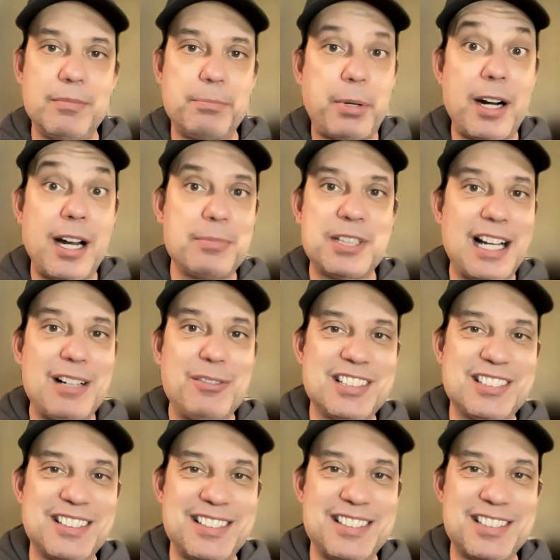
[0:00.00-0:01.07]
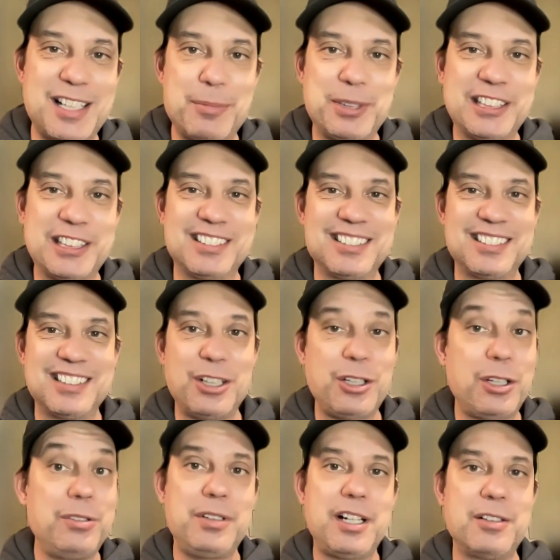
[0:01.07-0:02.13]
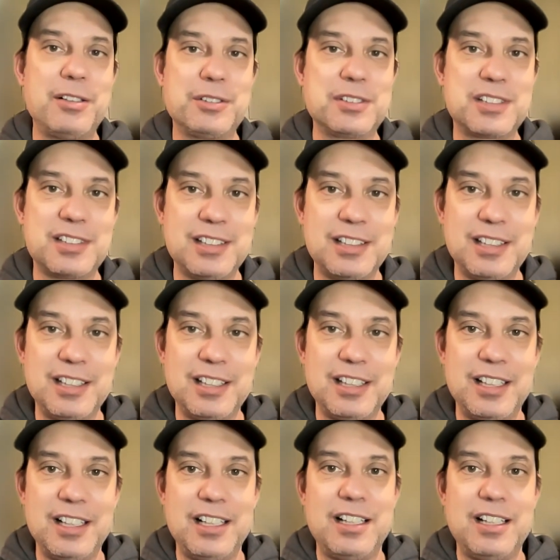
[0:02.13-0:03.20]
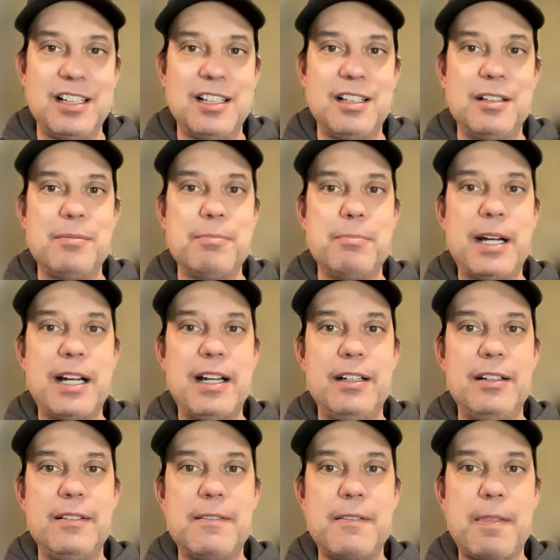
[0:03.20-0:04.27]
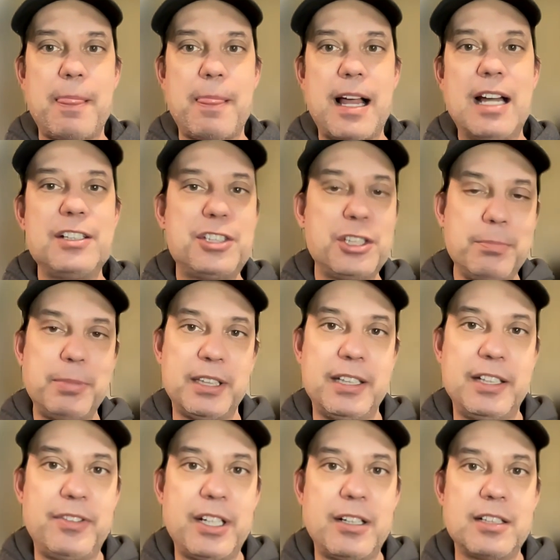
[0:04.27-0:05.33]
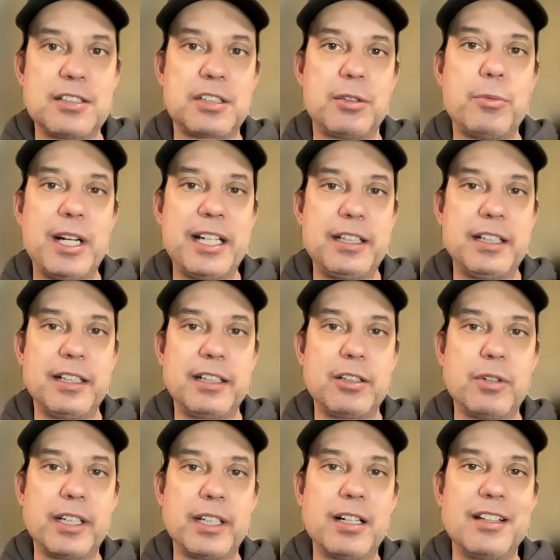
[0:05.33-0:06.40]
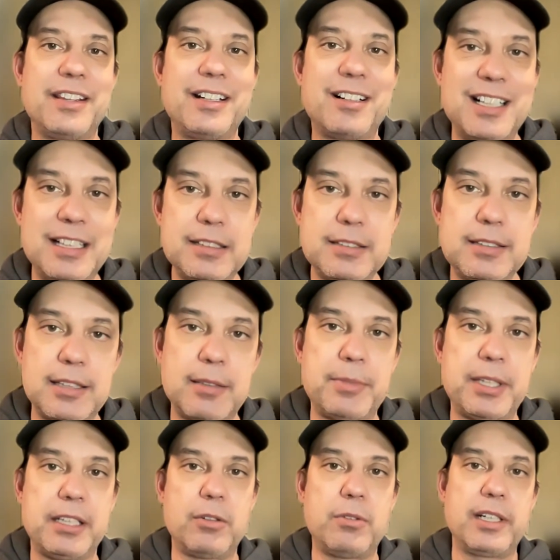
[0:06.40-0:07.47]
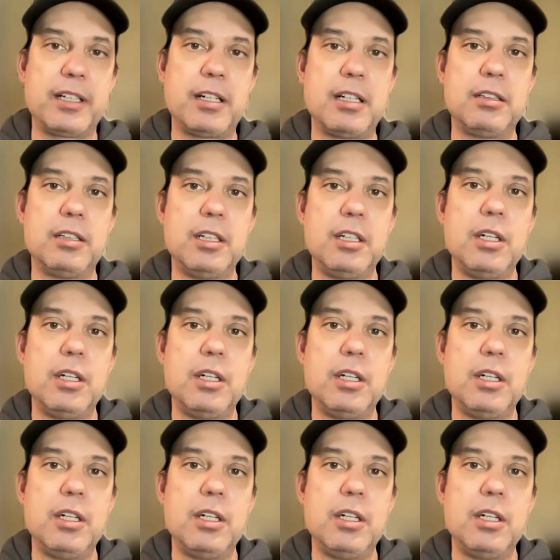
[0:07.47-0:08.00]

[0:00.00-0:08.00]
perhaps that was the deception. Who knows? But I do believe there is an awakening going on. There is something going on